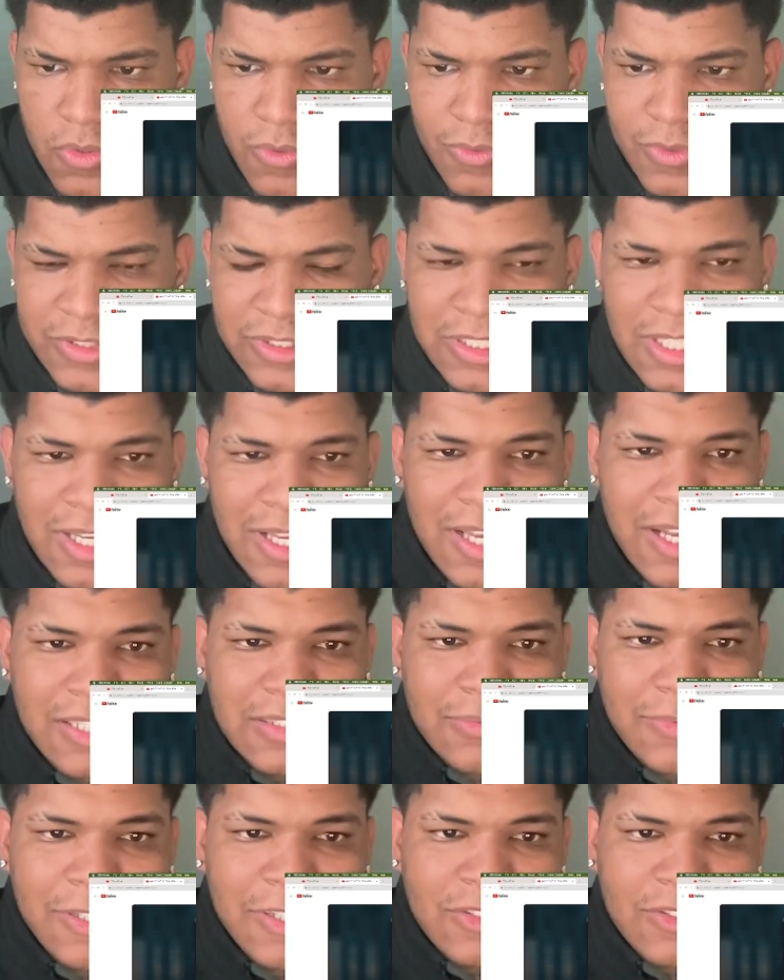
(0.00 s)
What's up
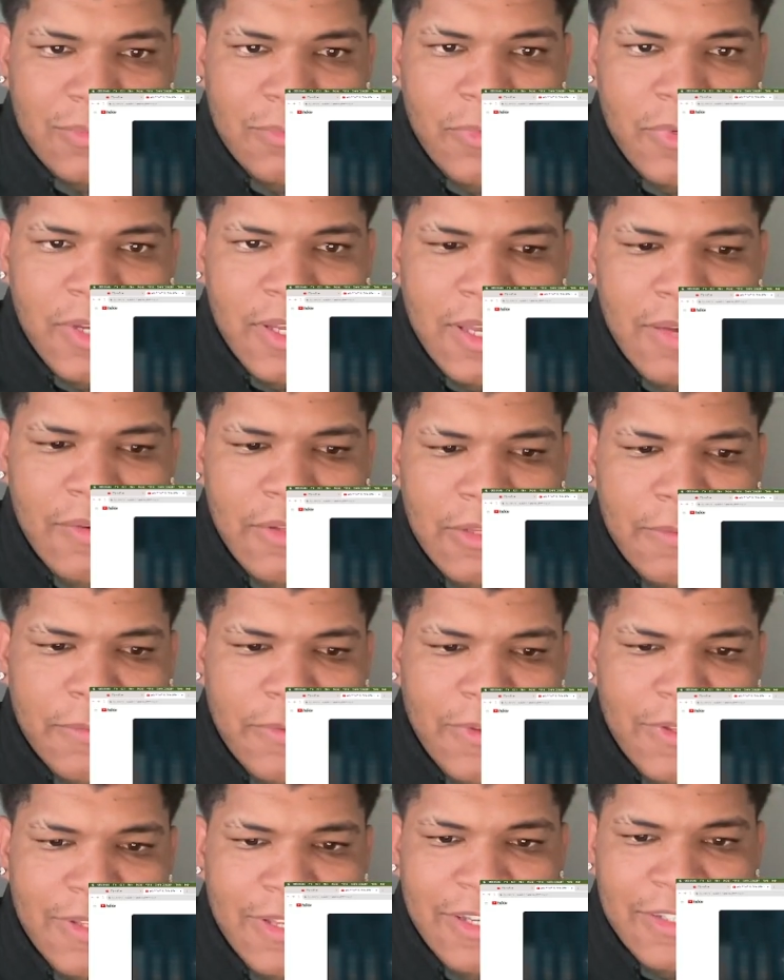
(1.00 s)
guys man, it's your boy Kevin up
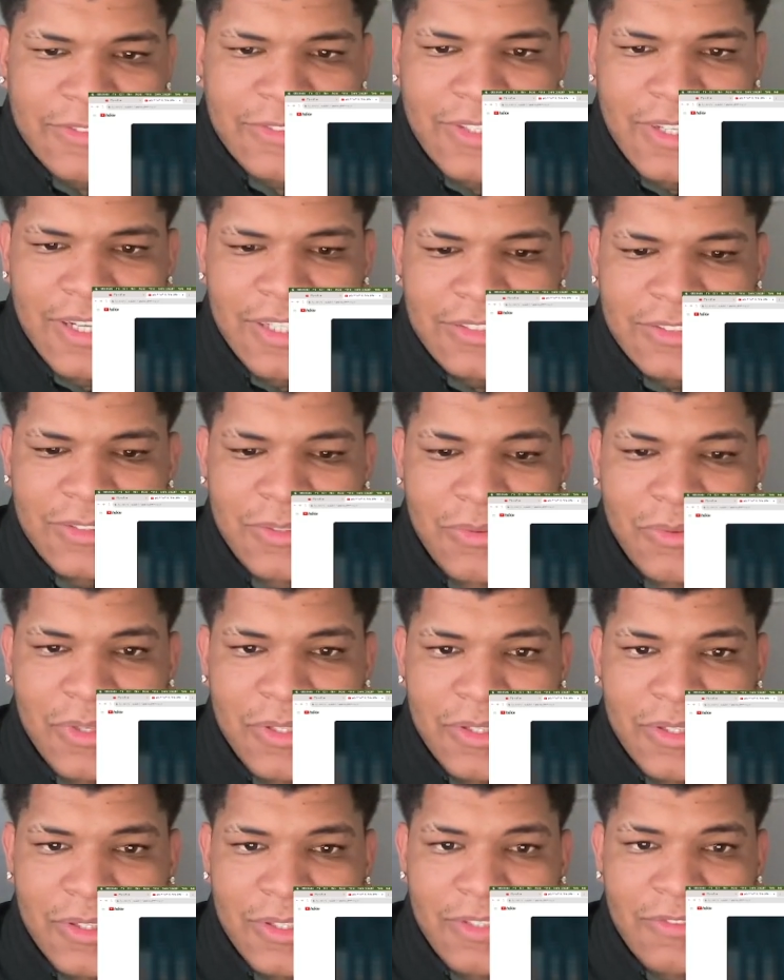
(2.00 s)
to the next week guys
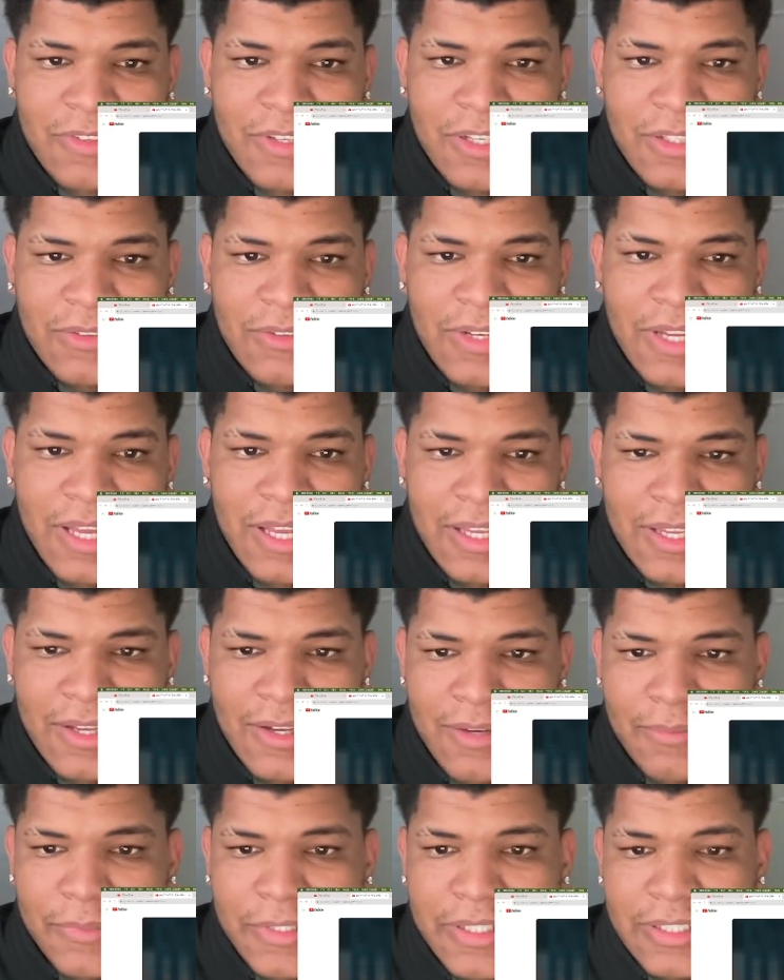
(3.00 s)
doing. Don't forget to like,
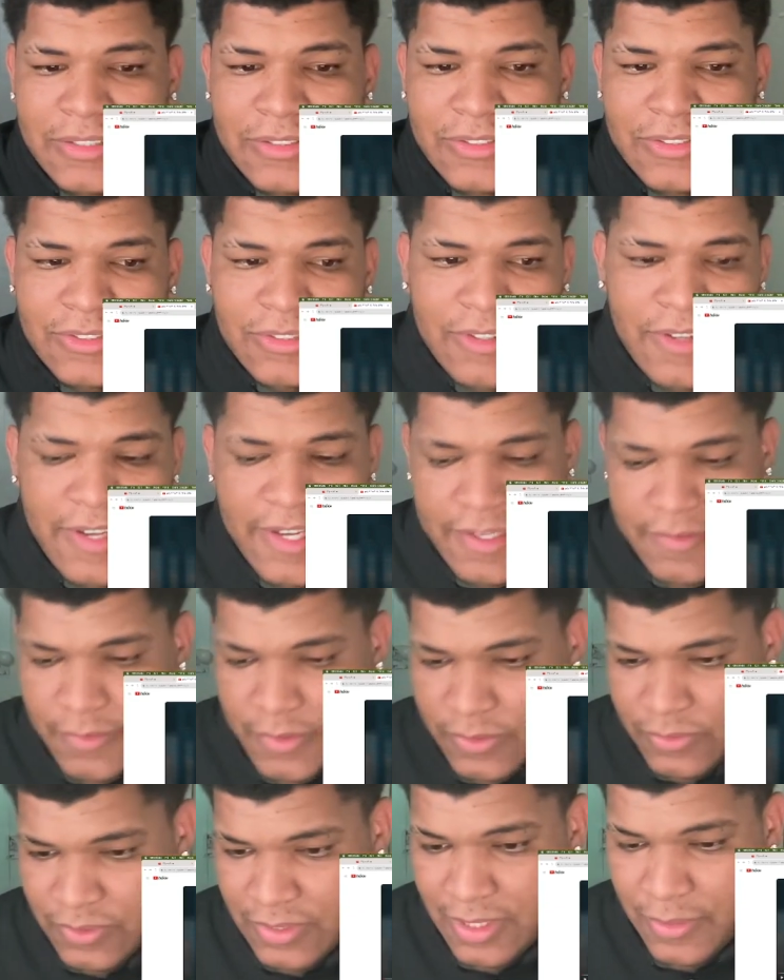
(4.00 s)
comment and subscribe.
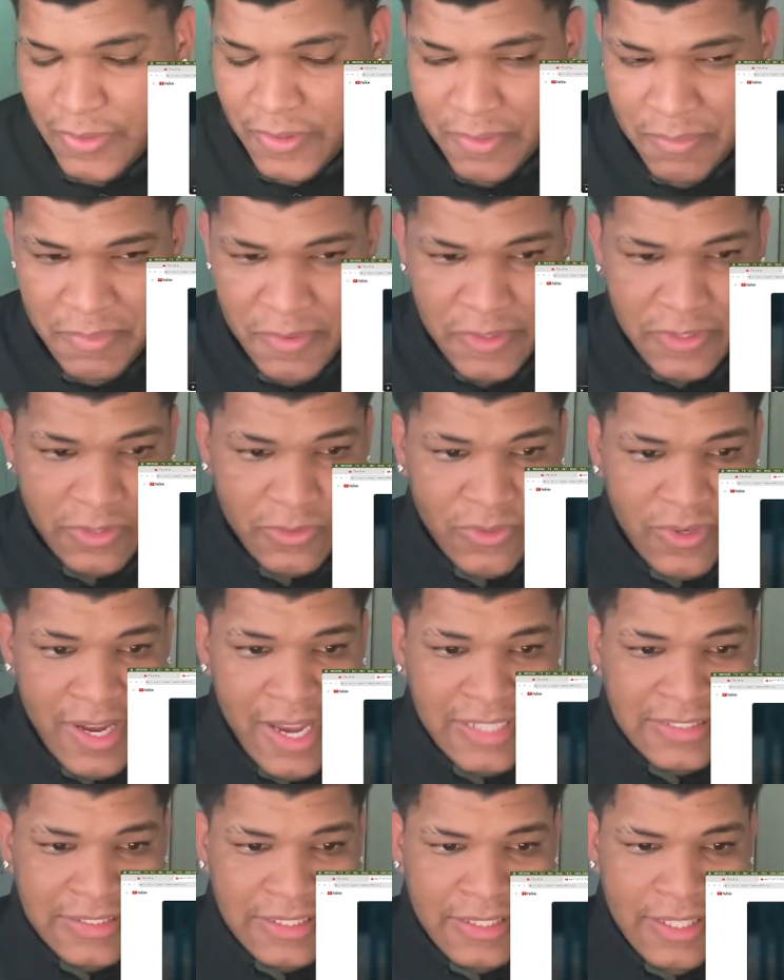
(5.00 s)
But today we're gonna be reacting to
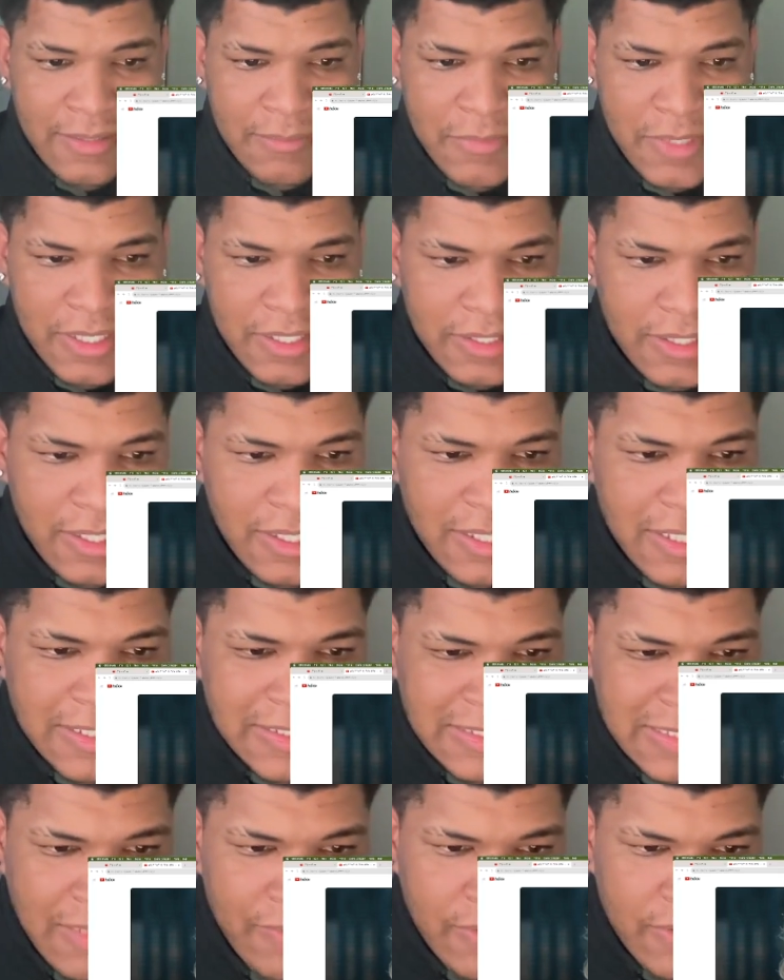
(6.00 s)
Kai Cenat man.
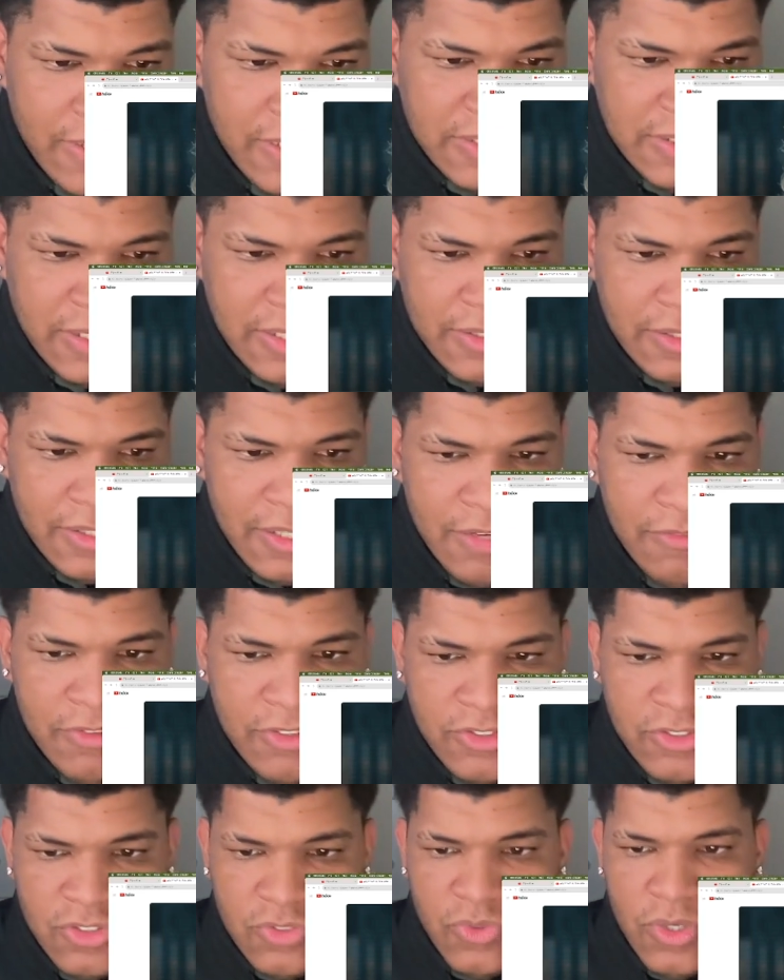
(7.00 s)
Seven days in,
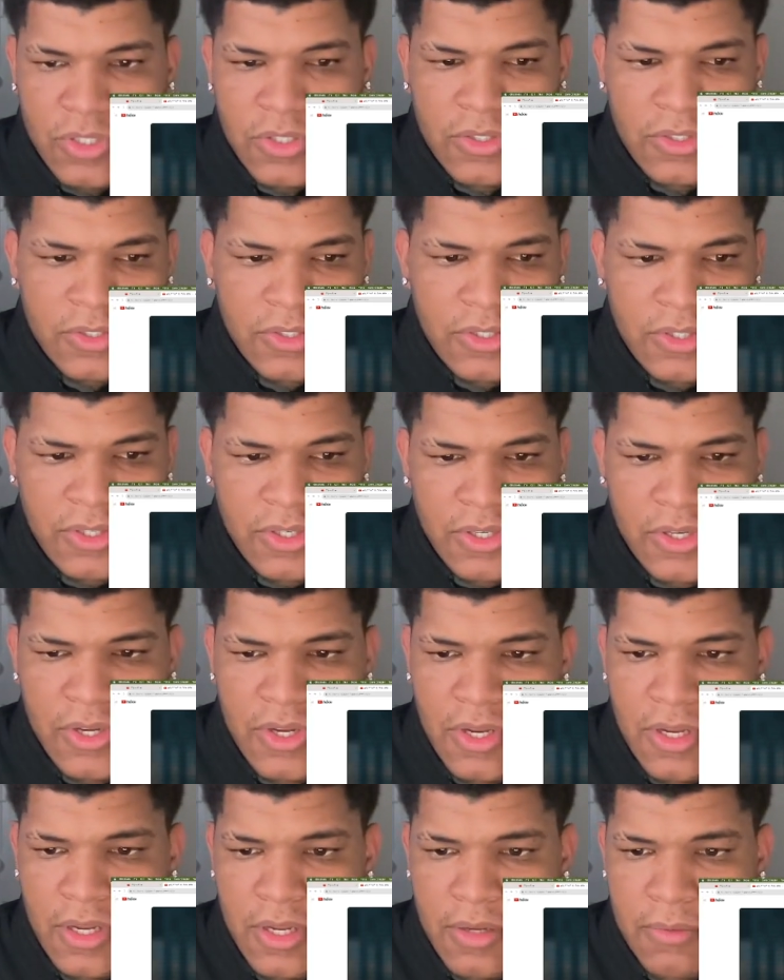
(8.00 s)
official trailer.
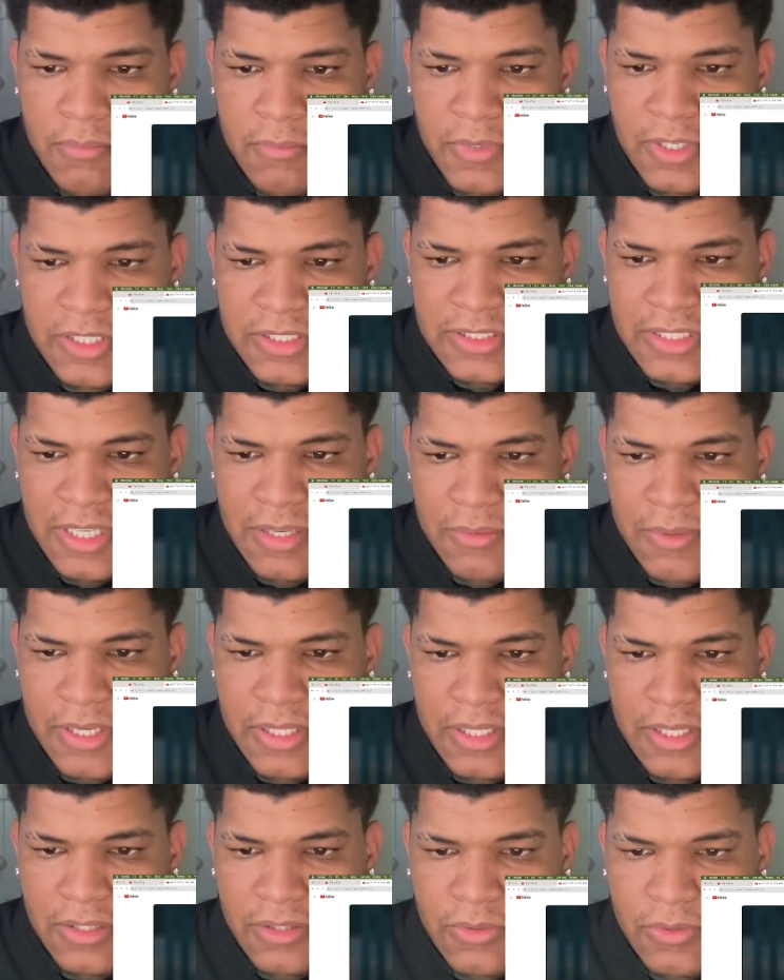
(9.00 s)
But let's get
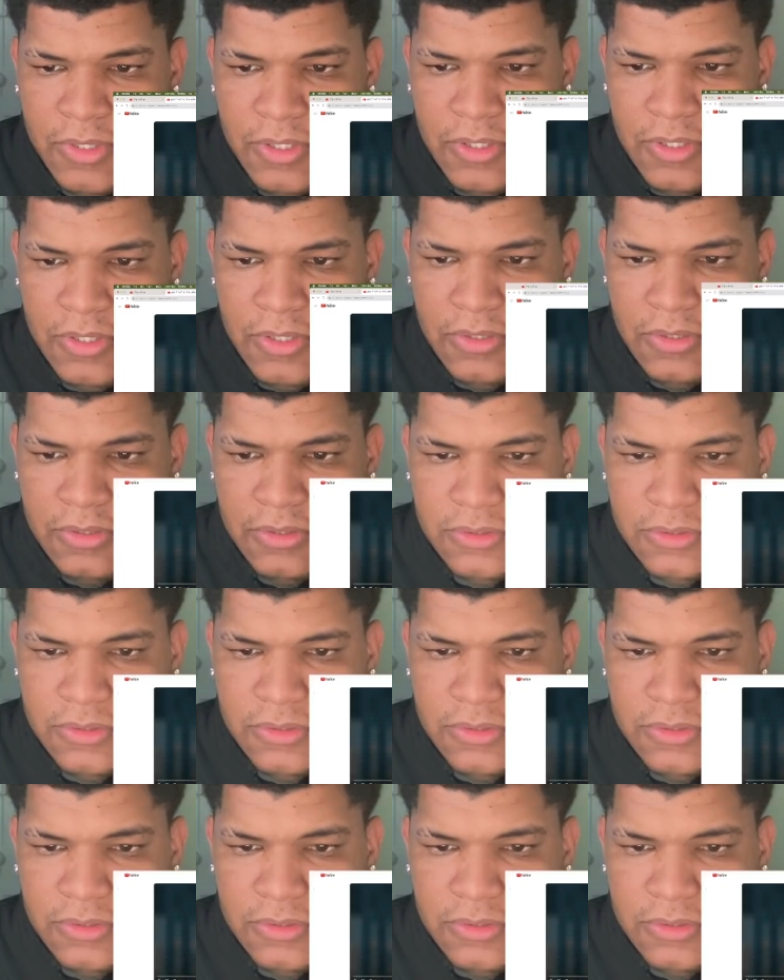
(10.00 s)
right into it though.